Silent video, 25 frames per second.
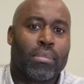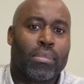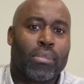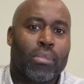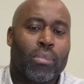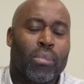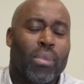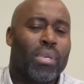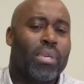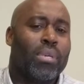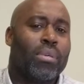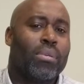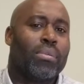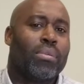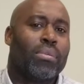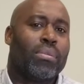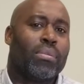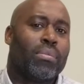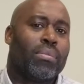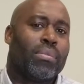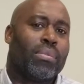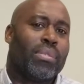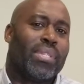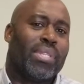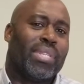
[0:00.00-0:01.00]

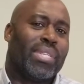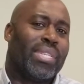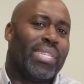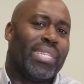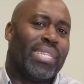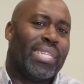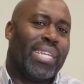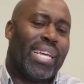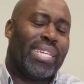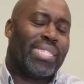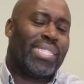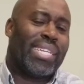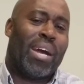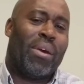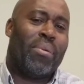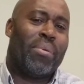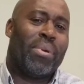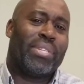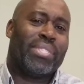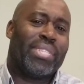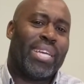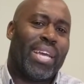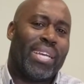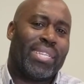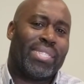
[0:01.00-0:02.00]
Well, let's
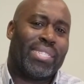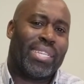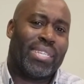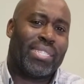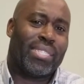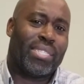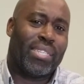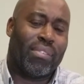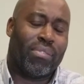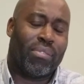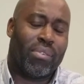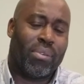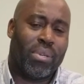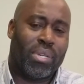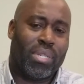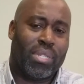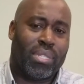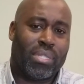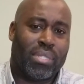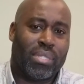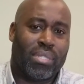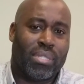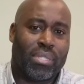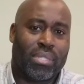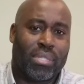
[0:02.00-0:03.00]
always ask ourselves
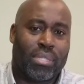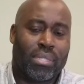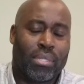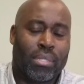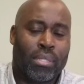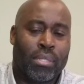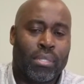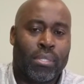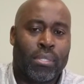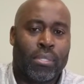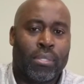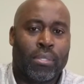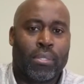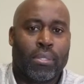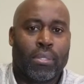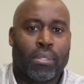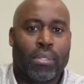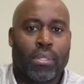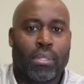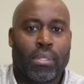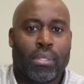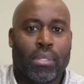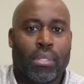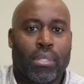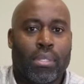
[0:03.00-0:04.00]
questions.
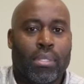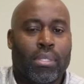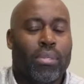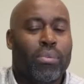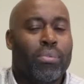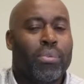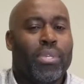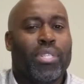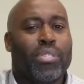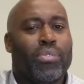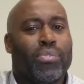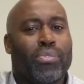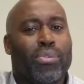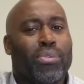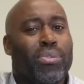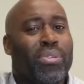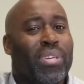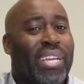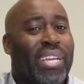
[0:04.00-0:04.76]
The rich ruler